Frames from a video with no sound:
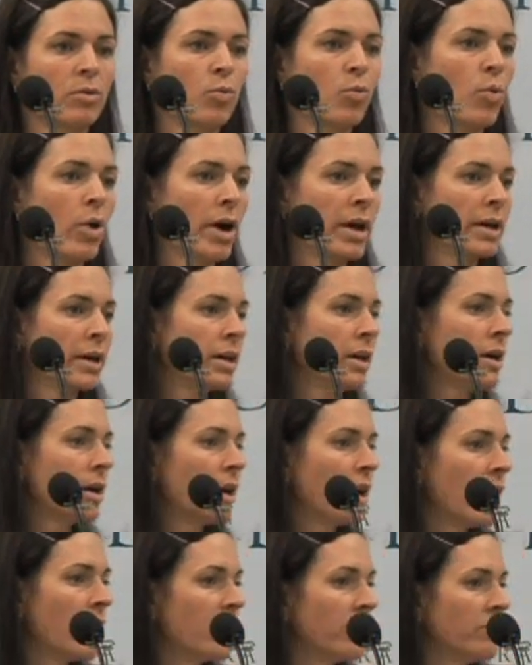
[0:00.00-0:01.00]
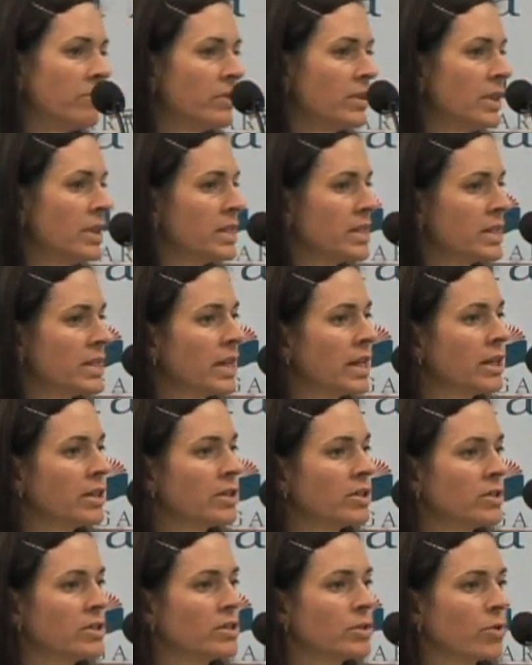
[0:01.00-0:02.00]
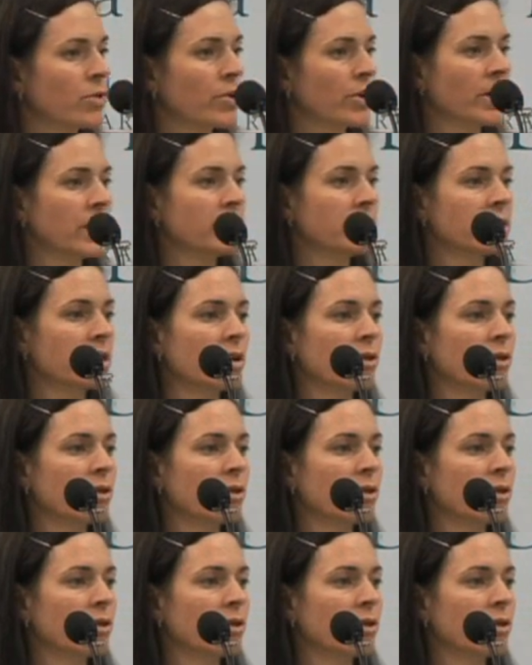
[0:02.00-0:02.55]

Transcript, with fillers: one of listening to stories